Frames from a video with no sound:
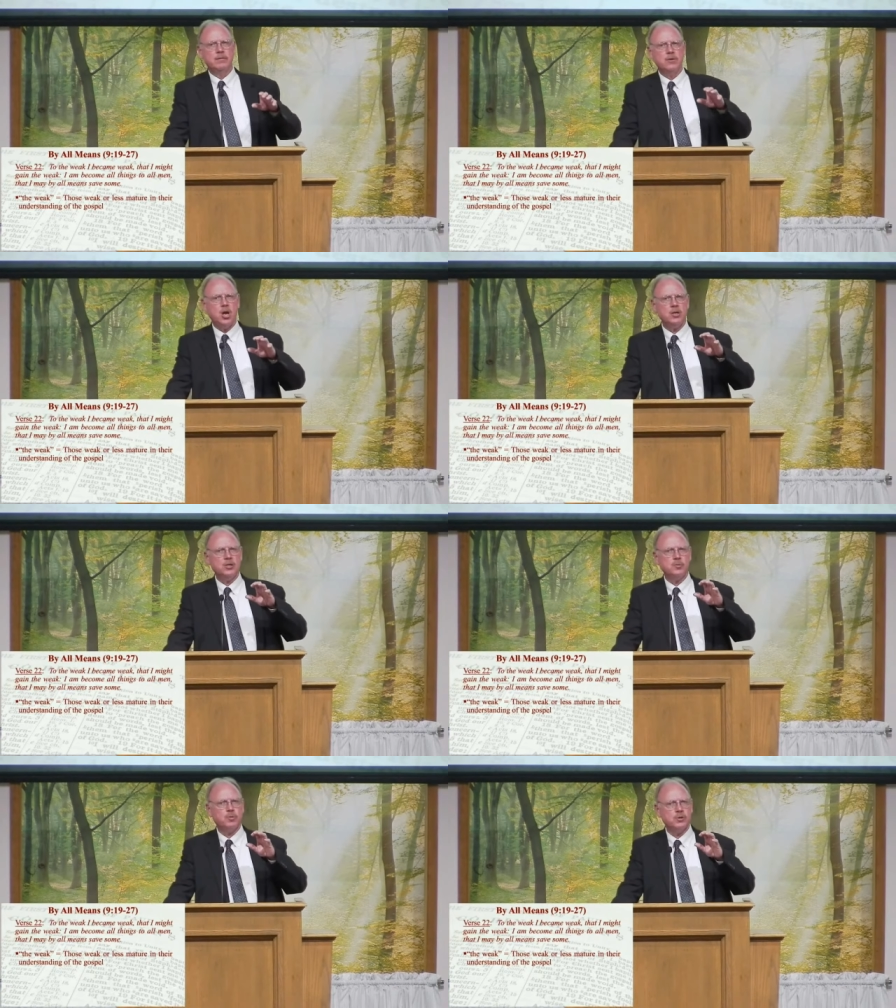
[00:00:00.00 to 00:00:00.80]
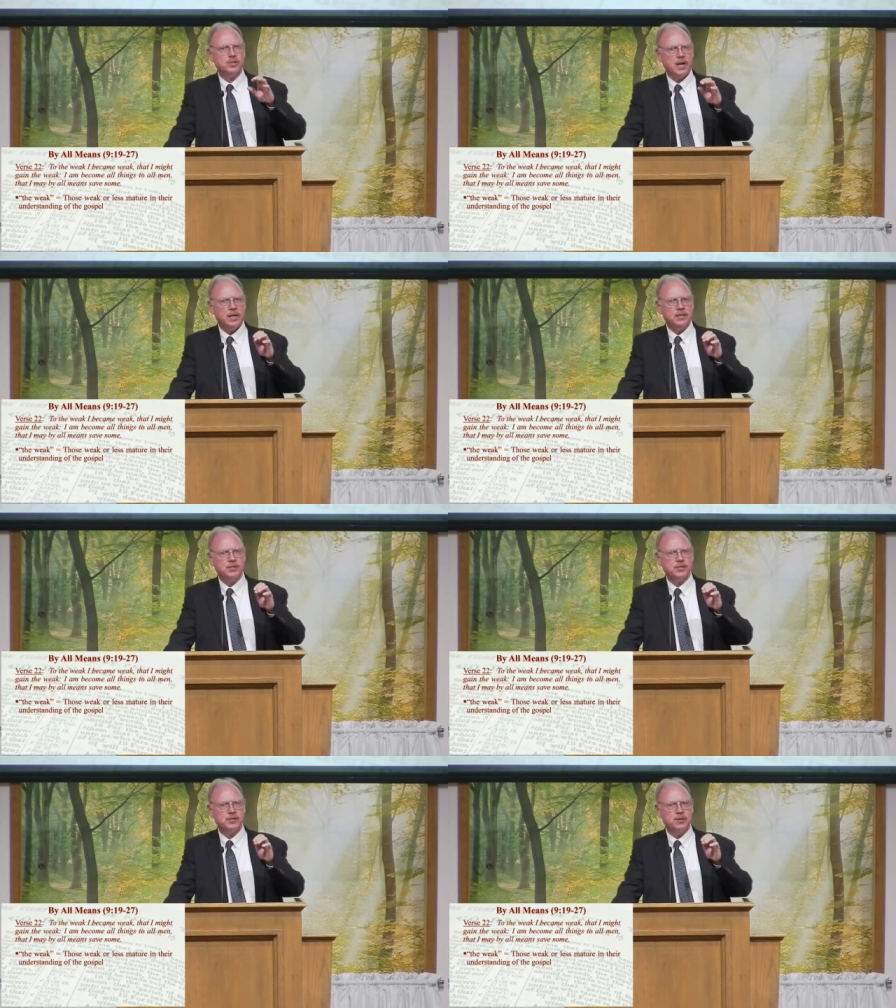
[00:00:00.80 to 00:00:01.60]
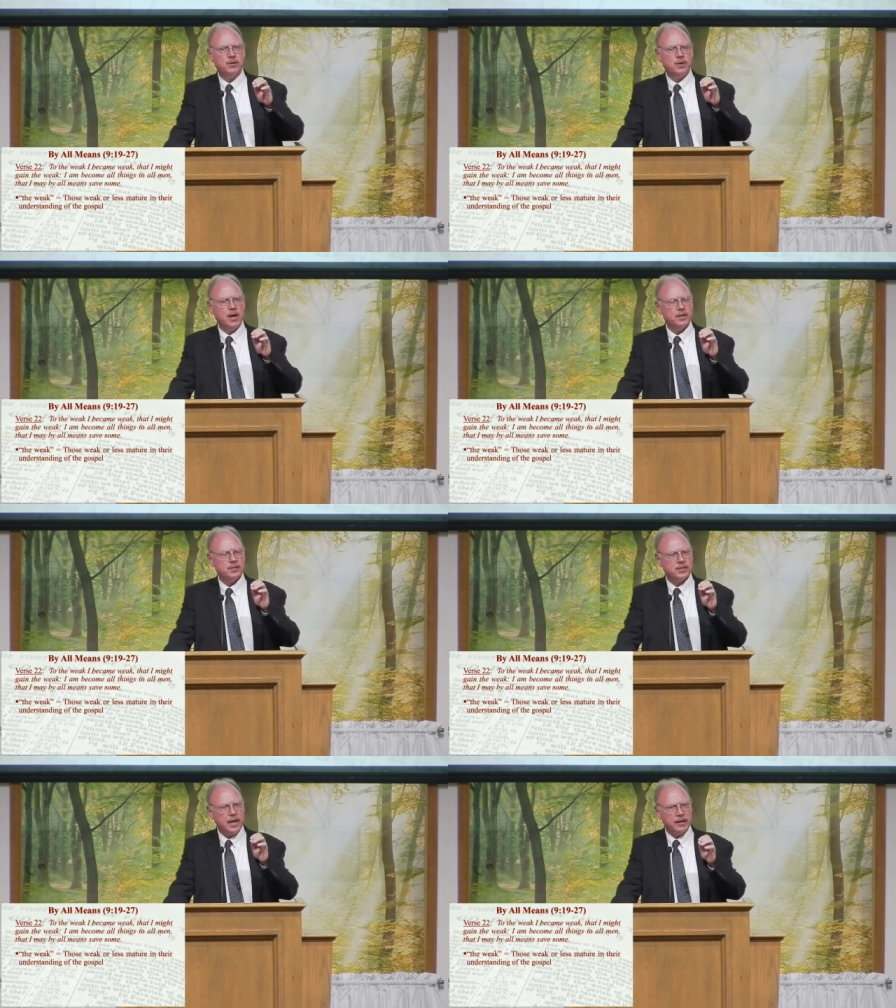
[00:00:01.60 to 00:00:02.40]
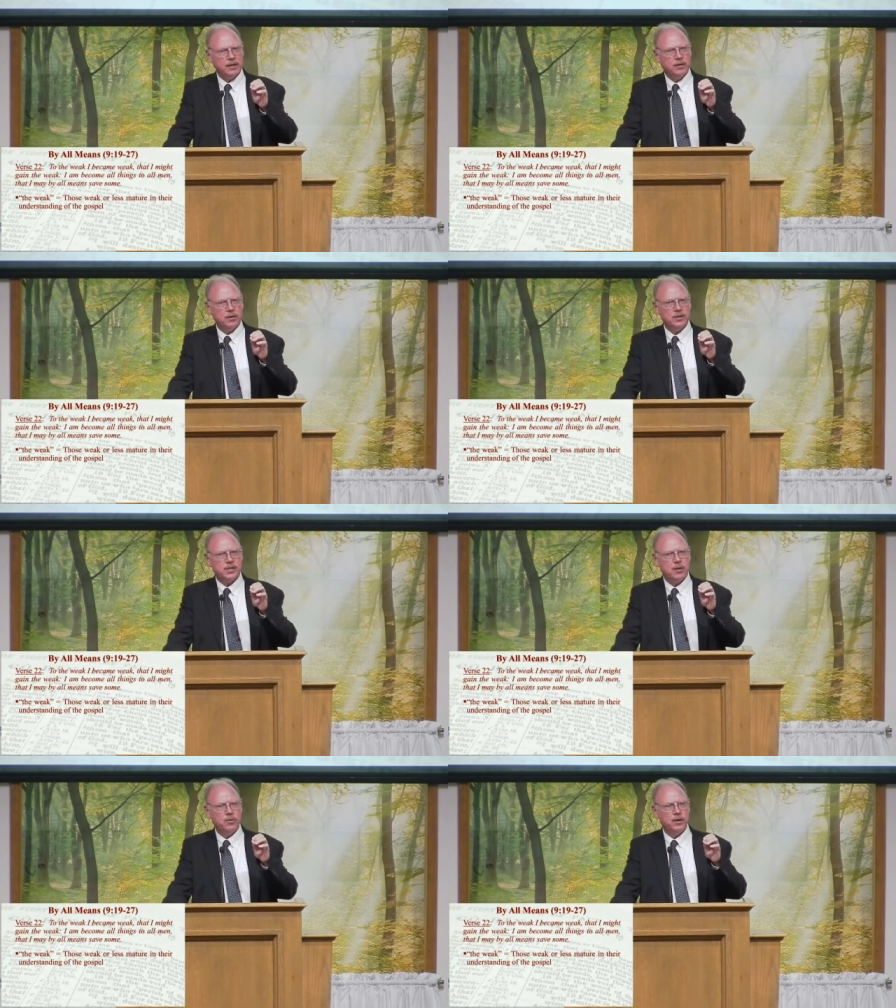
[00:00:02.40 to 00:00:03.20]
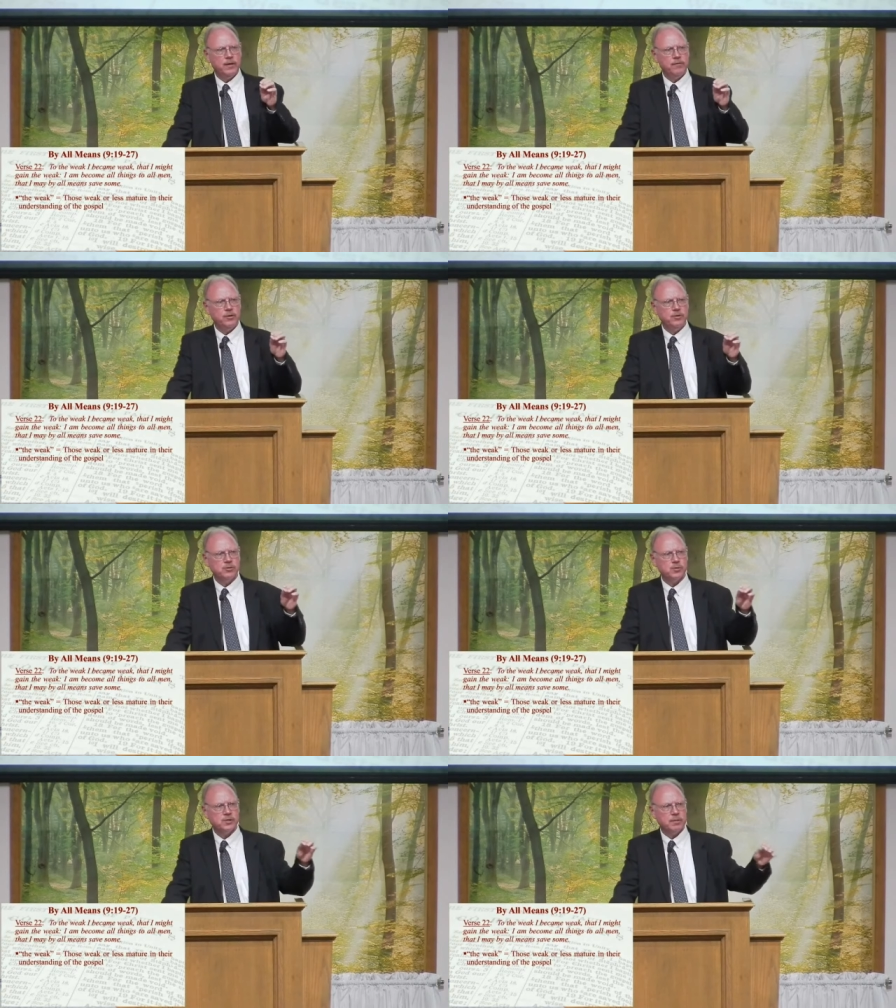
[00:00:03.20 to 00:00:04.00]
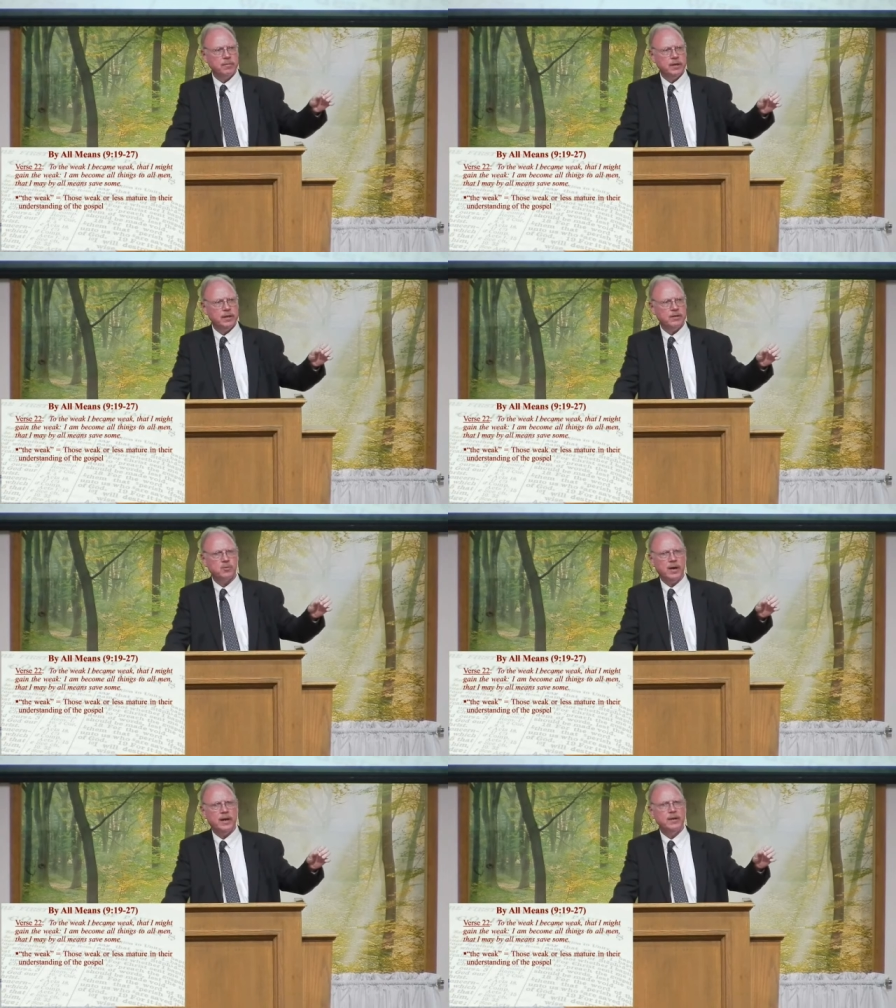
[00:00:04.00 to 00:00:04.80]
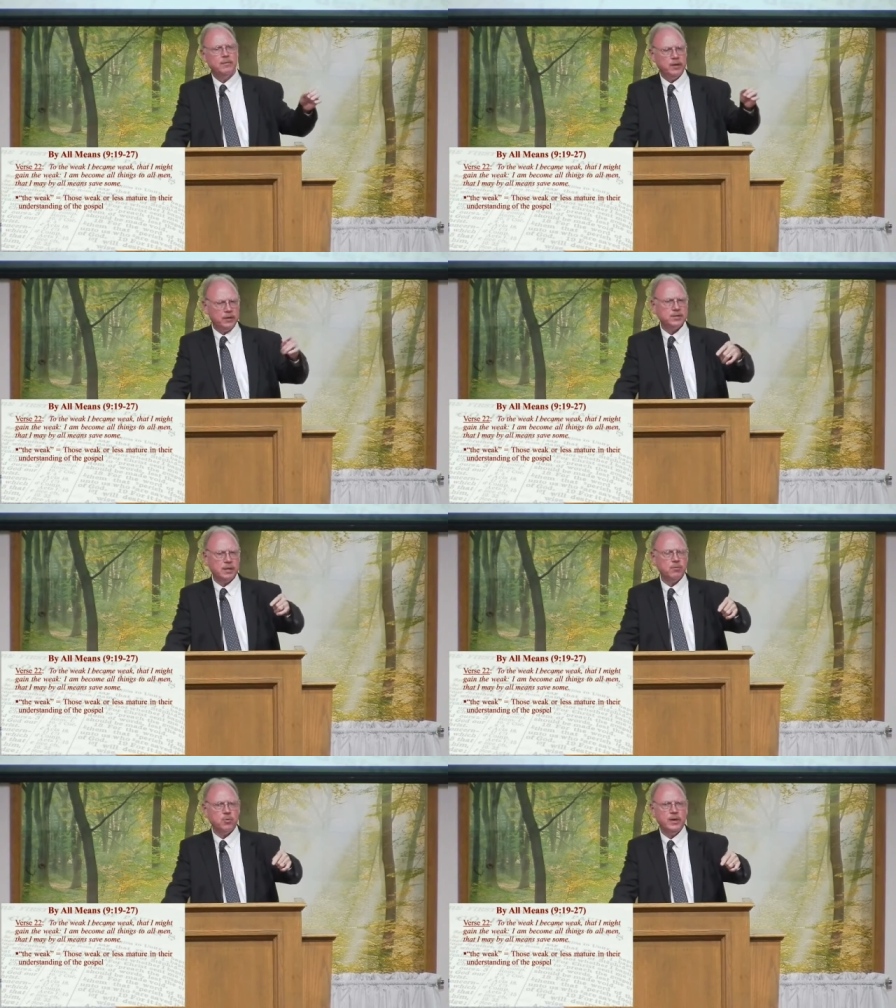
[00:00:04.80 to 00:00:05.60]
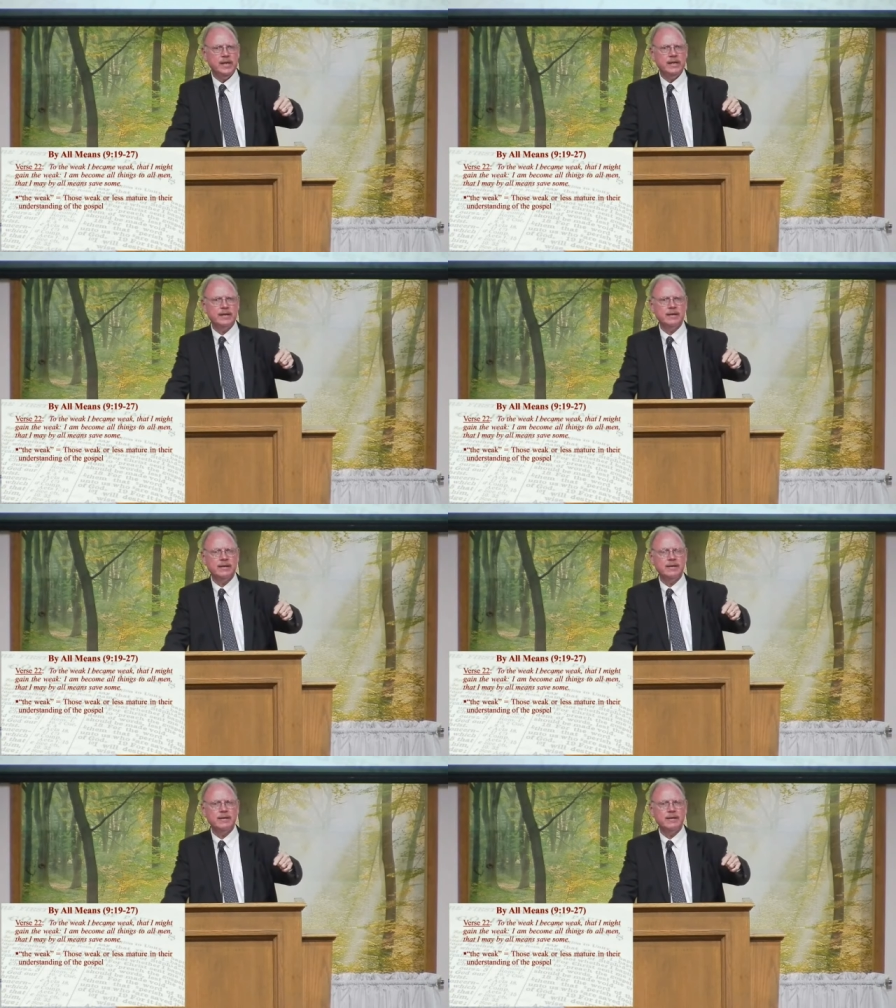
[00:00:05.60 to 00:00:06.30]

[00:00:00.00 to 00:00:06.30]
not as precise or not as technical as I would have used with somebody else. Why? Because they were weak.